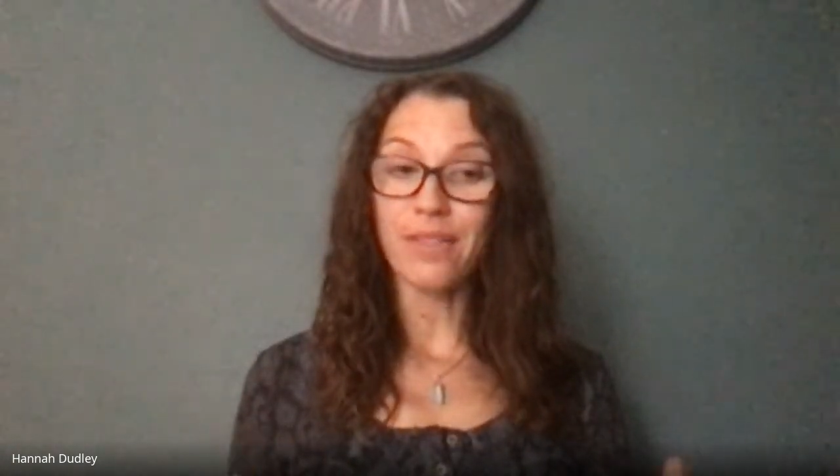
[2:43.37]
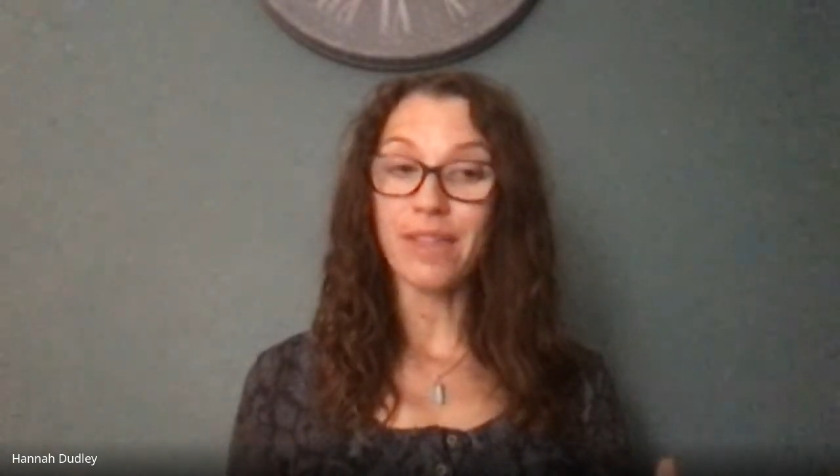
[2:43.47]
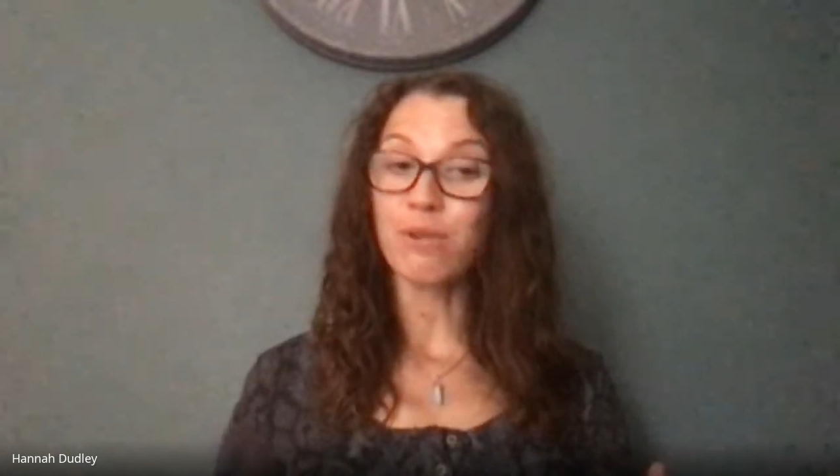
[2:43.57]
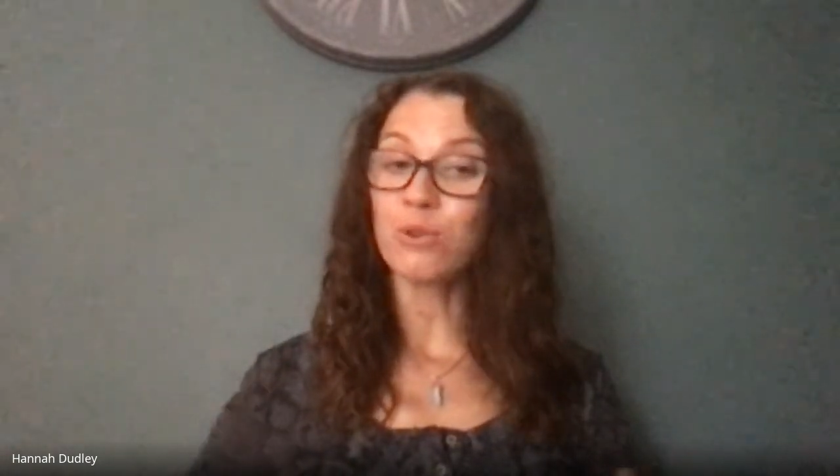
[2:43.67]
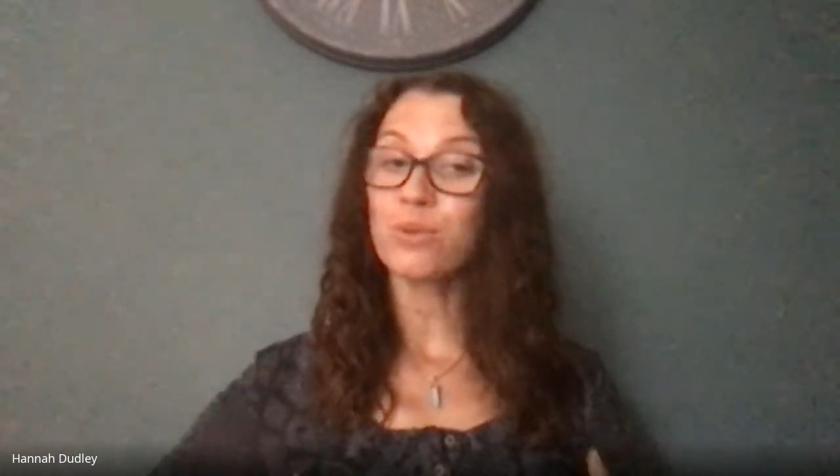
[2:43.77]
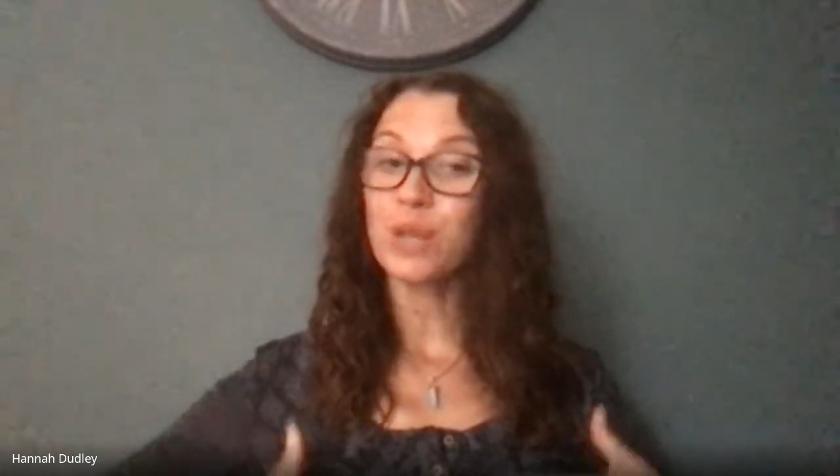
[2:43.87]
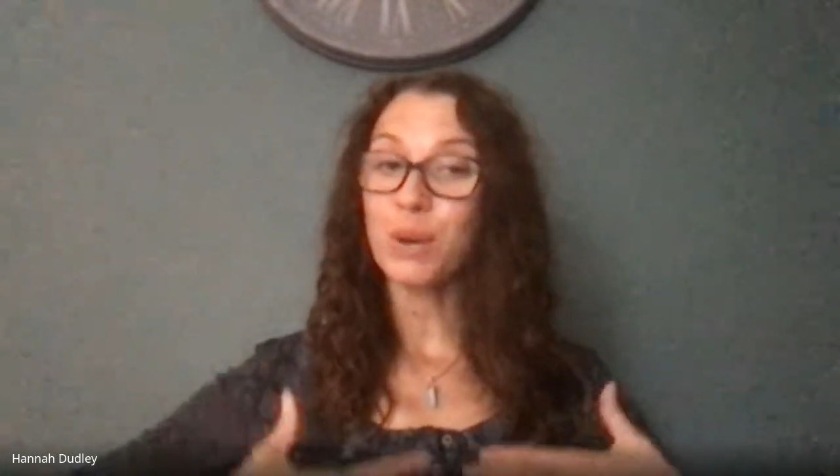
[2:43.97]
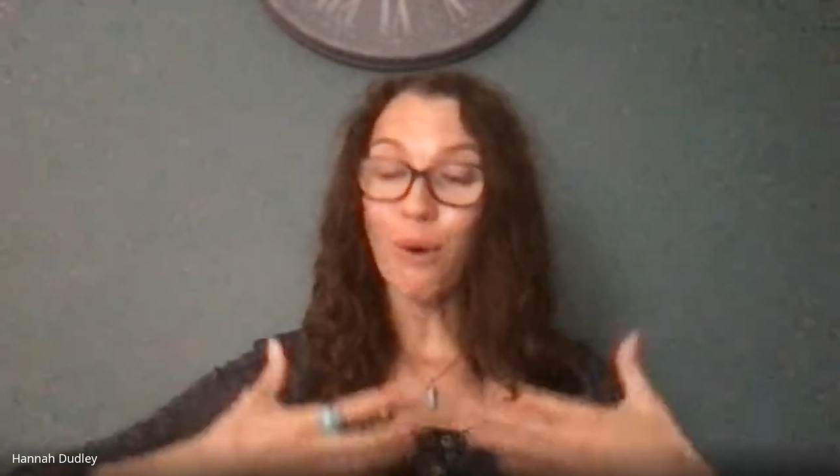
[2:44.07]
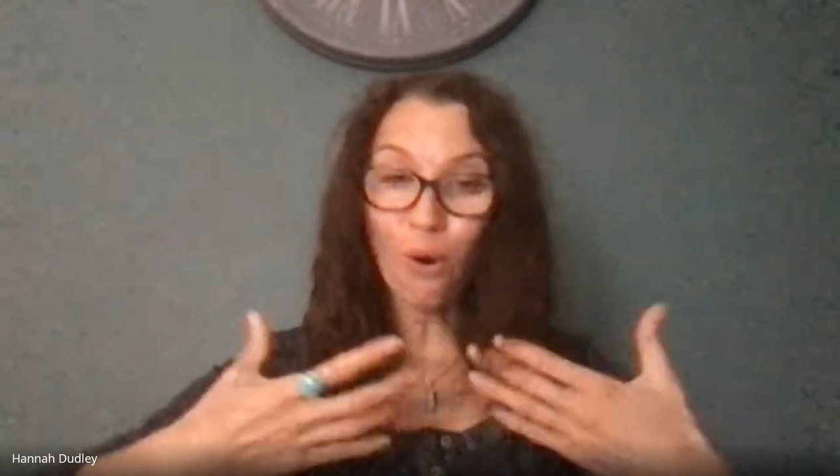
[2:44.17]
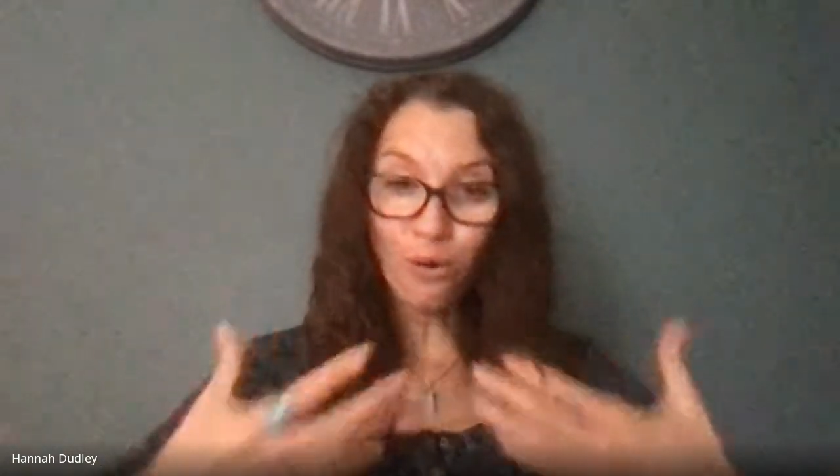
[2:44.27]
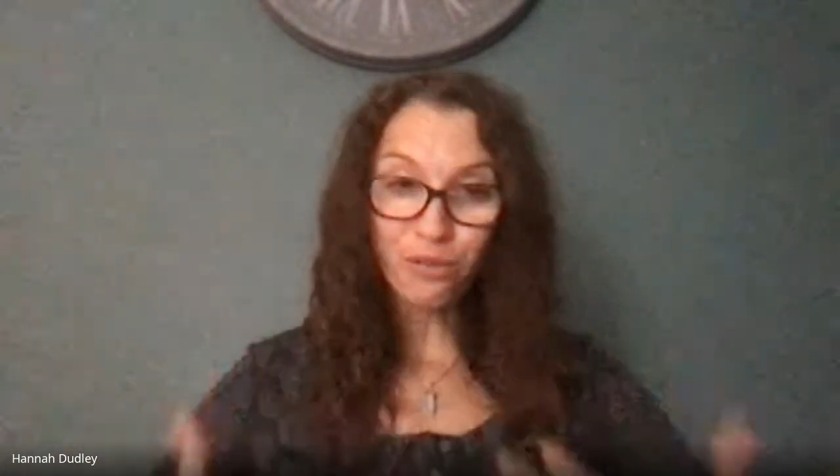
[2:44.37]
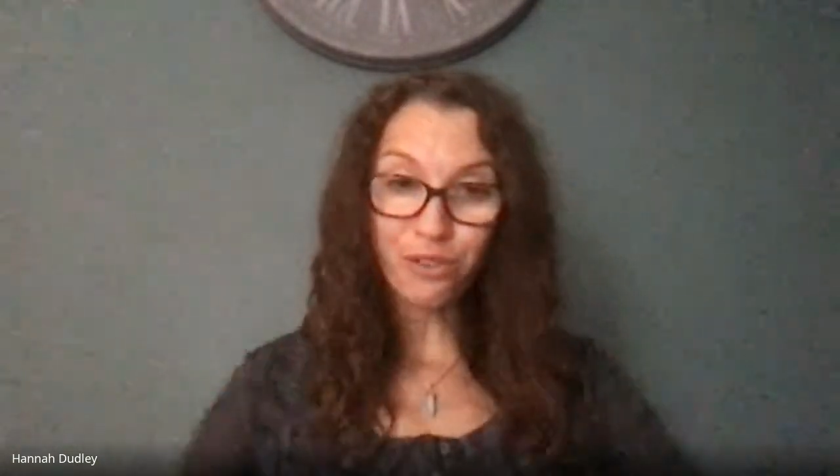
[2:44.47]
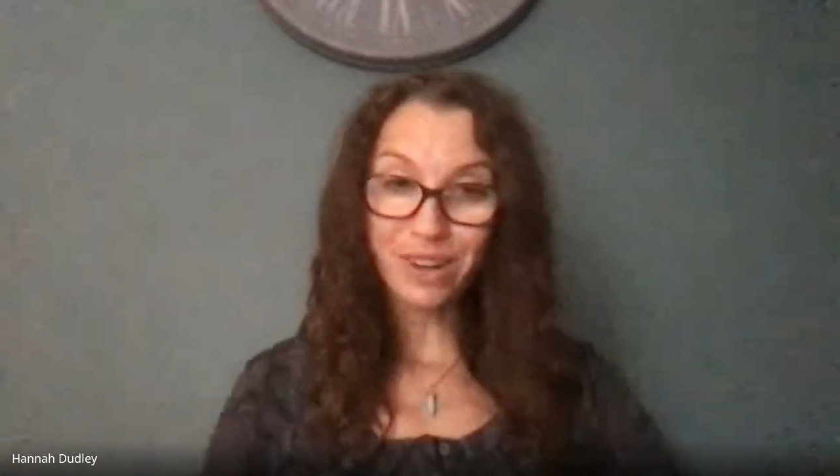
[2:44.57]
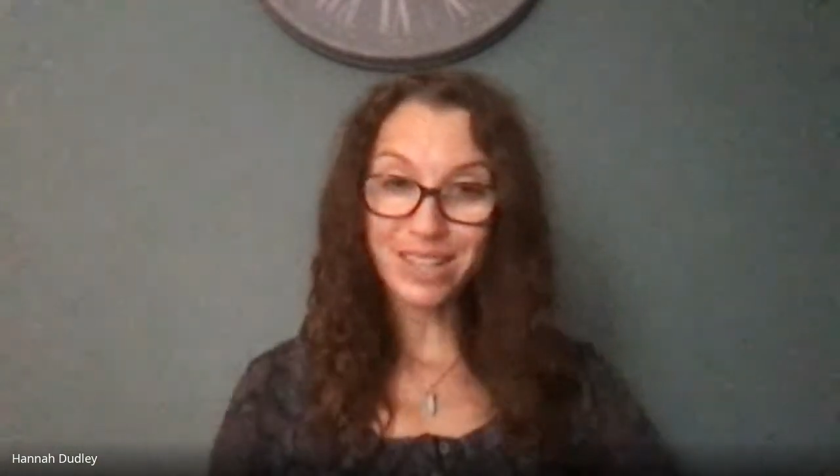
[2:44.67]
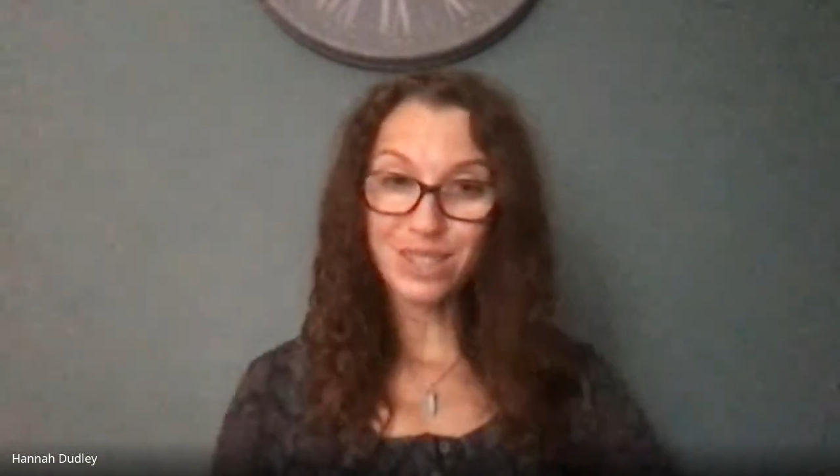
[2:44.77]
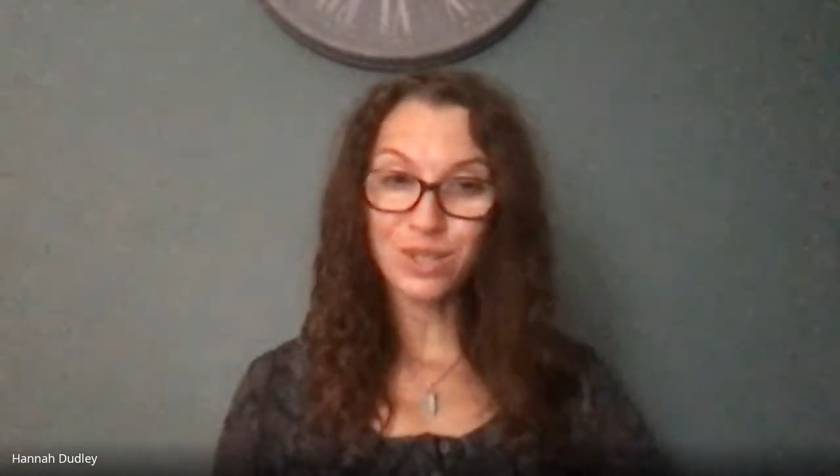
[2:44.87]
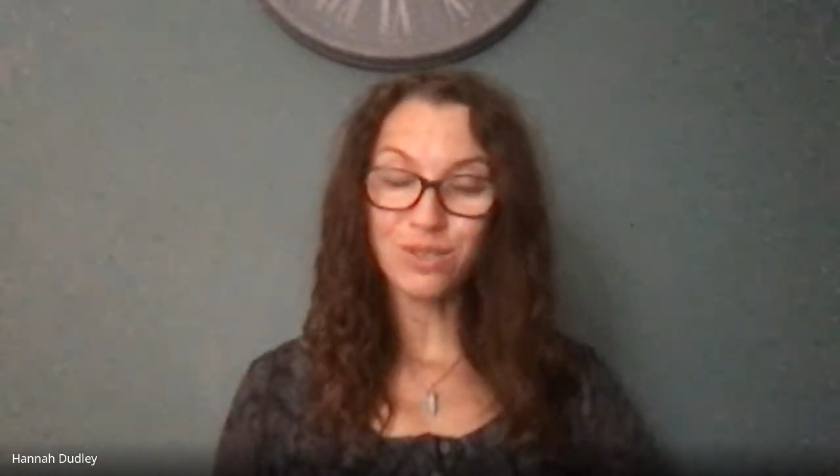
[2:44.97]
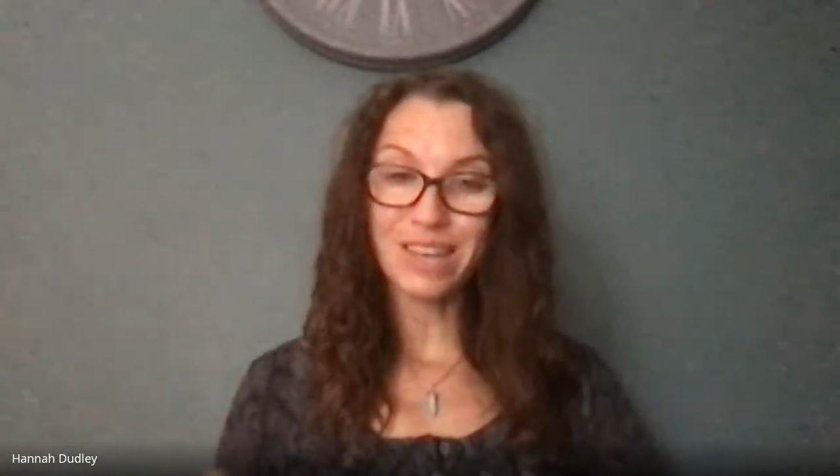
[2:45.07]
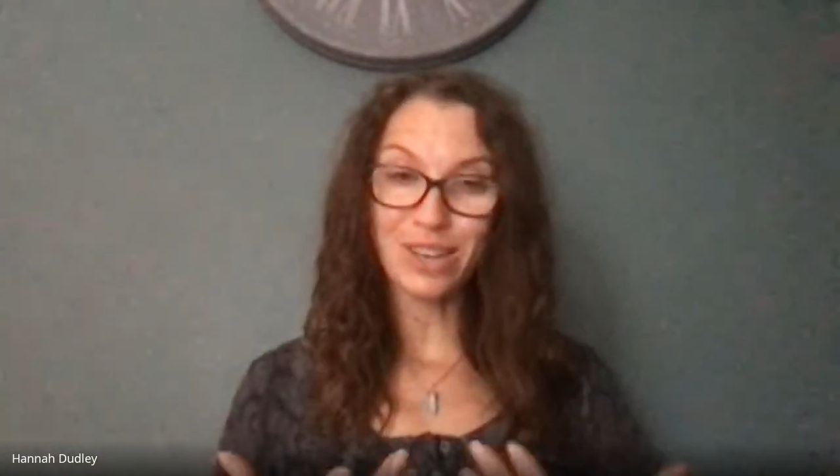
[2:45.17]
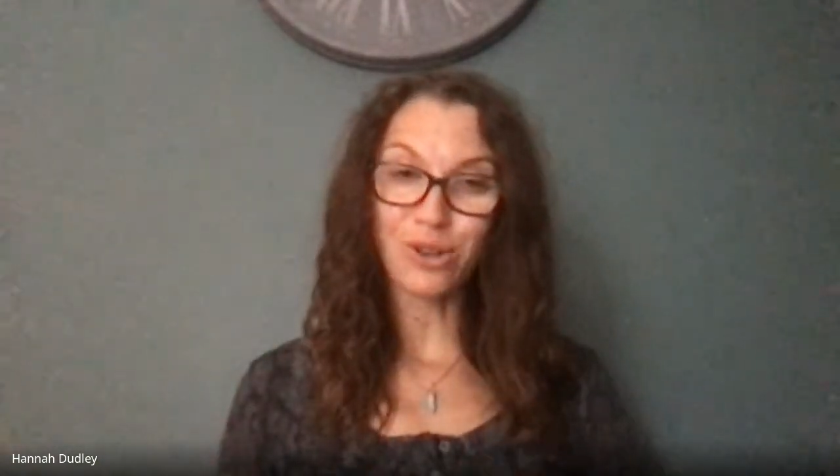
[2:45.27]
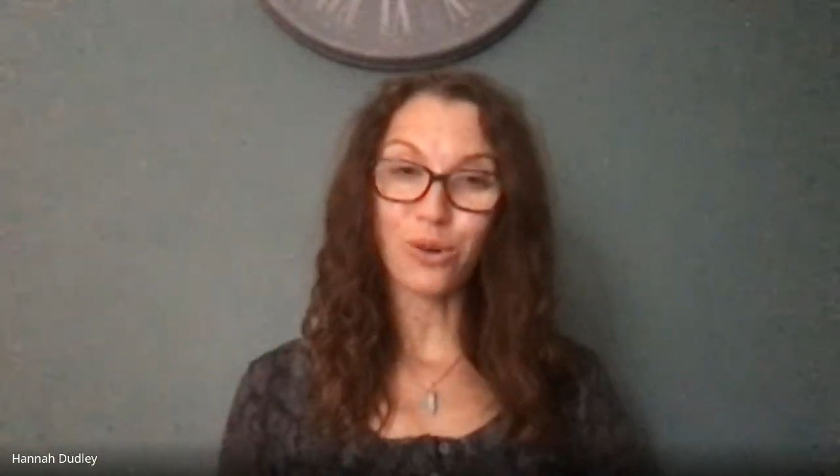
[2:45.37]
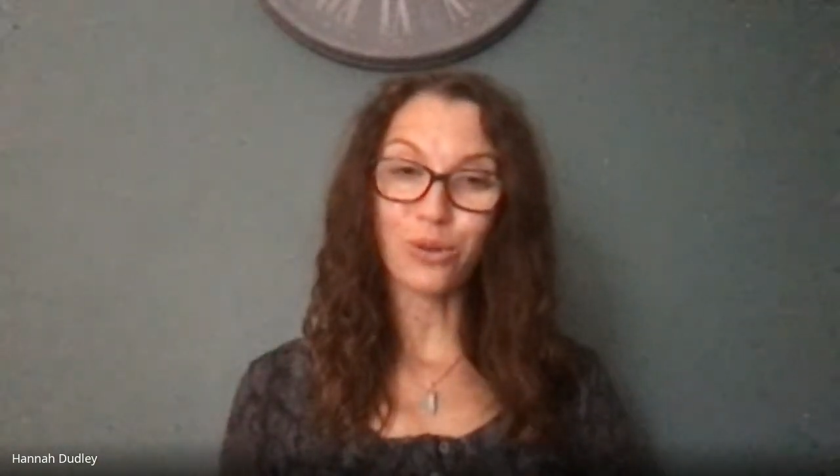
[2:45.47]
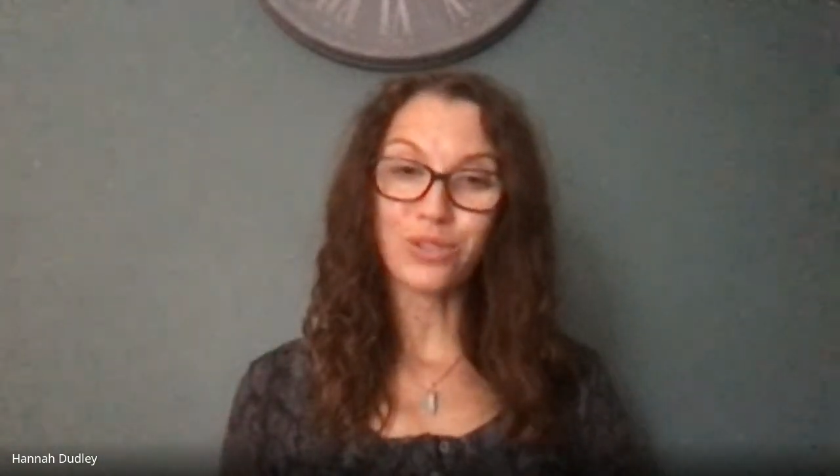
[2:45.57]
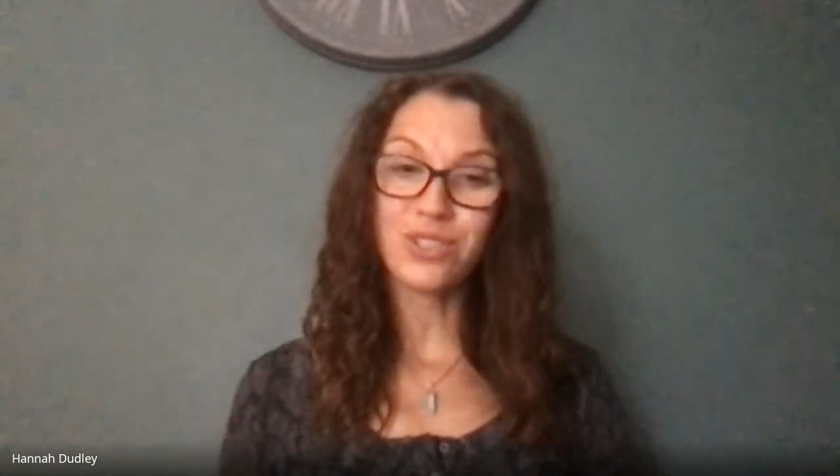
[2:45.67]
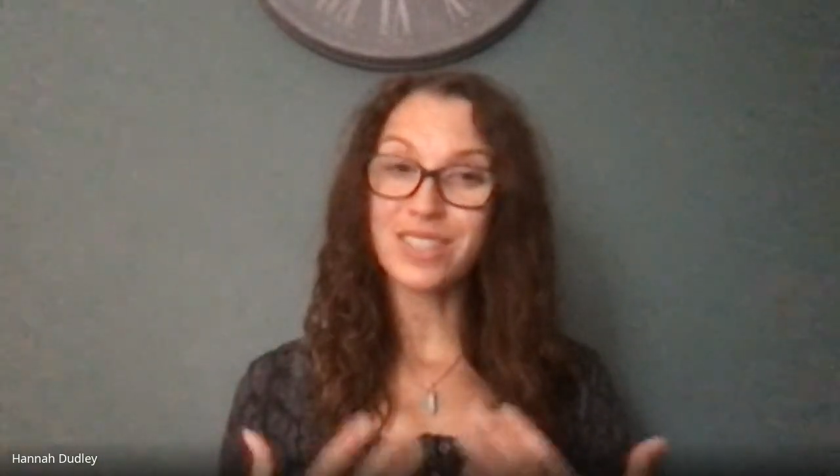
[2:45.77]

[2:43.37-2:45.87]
and they would also offer it to their gods,